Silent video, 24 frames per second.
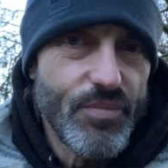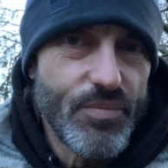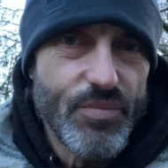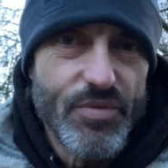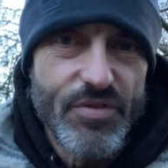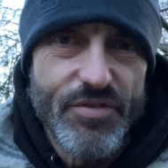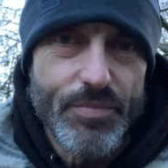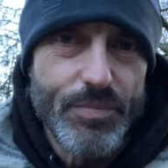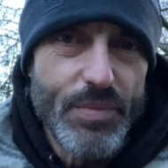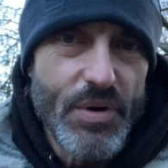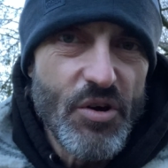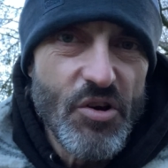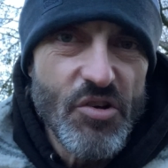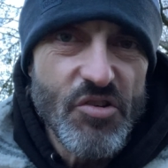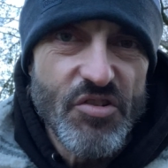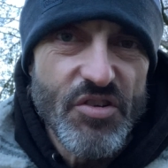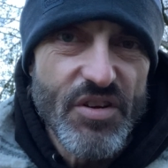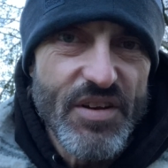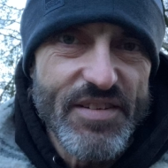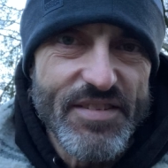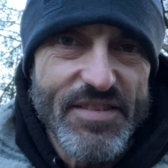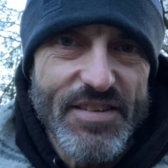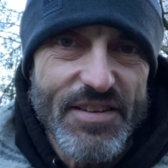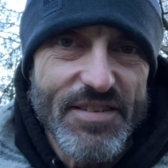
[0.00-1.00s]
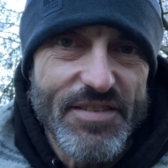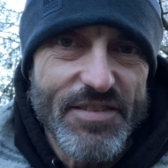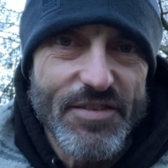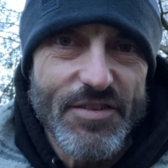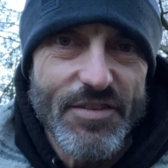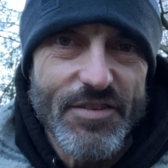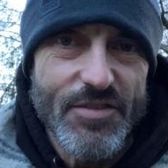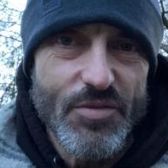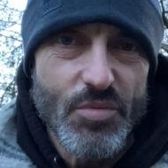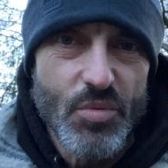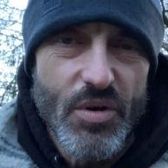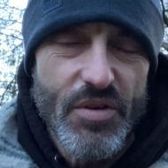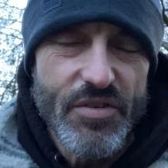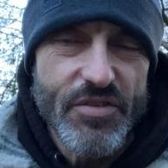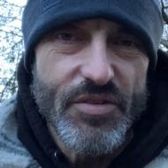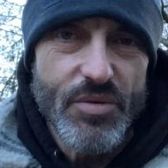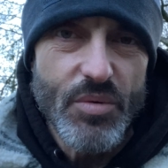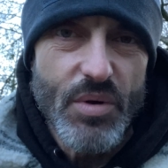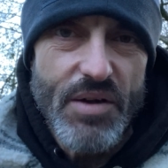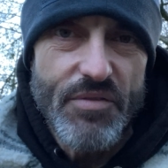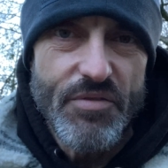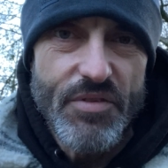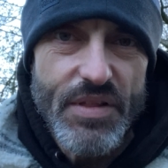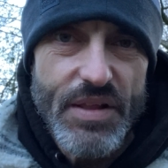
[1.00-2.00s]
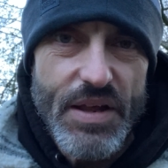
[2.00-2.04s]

spiritual assistance whatsoever.